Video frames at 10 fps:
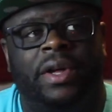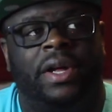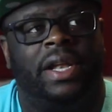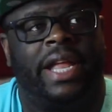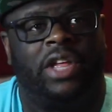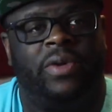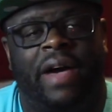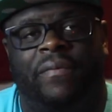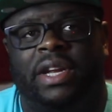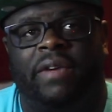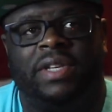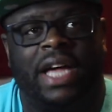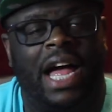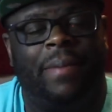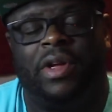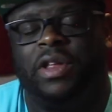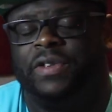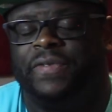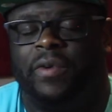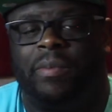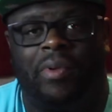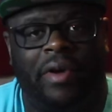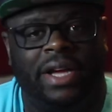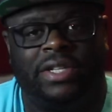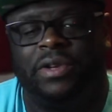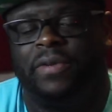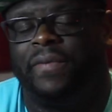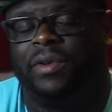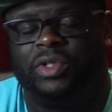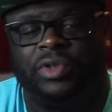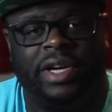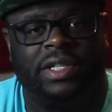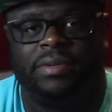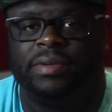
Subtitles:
like you have enough time, or you just feel pressed, or you feel stressed,